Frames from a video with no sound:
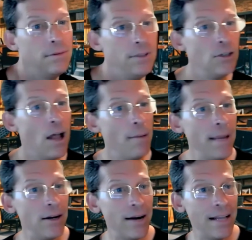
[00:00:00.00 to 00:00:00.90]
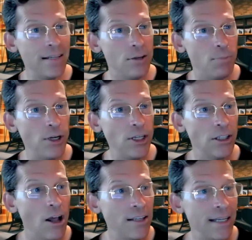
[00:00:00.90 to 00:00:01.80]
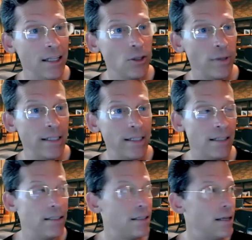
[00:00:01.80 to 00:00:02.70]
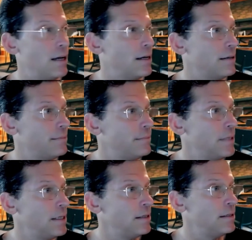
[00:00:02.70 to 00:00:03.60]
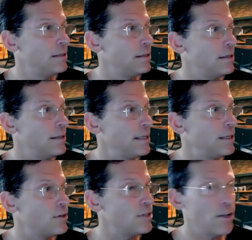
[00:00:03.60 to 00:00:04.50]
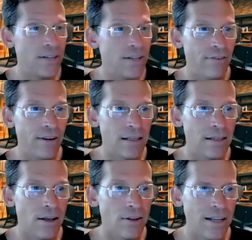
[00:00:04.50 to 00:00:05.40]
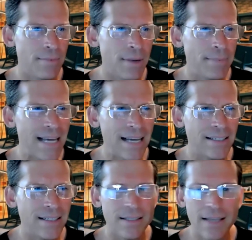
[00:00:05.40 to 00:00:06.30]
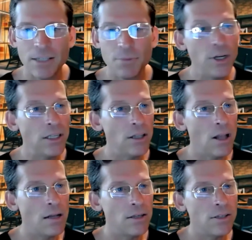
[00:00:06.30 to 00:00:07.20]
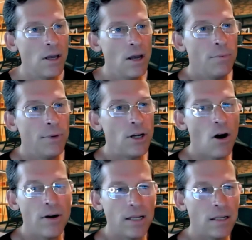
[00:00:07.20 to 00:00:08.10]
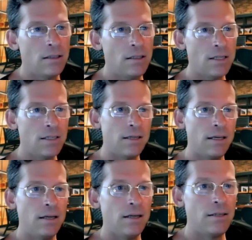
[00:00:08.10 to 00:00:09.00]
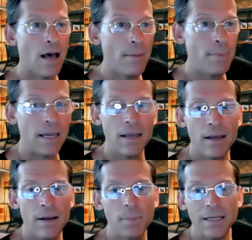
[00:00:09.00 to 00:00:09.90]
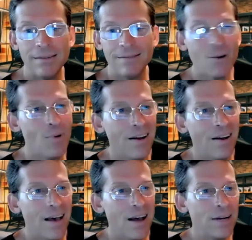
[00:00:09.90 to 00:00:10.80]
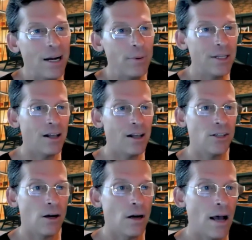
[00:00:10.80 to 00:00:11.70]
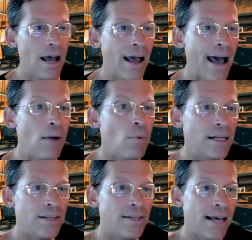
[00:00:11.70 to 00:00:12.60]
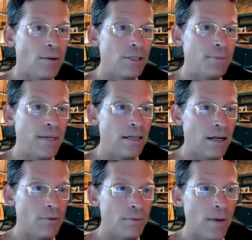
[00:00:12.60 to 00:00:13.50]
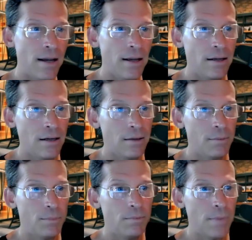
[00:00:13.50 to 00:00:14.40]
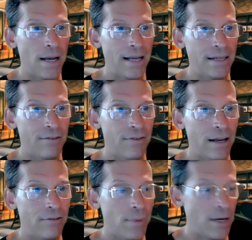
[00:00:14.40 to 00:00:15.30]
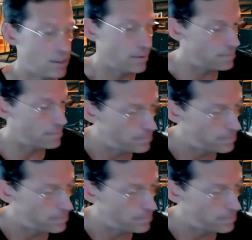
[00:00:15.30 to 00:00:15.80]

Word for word: Your lawmaker has pretty good laws. Illinois does. Um, I think there's another state. I forget the other side. Maybe Texas has pretty good laws regarding this uh, topic. But so what? I don't care what the laws are. I, I want to decide what's being done with my uh, my identifying information.